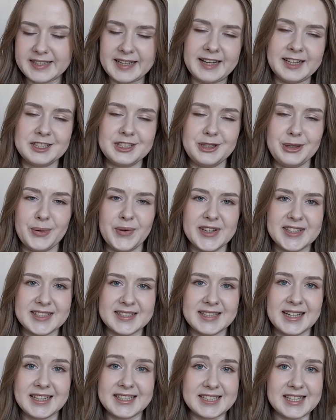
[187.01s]
that is
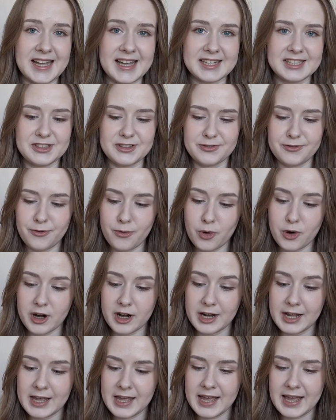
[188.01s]
US size
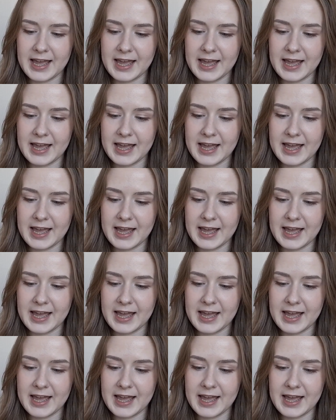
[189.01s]
4.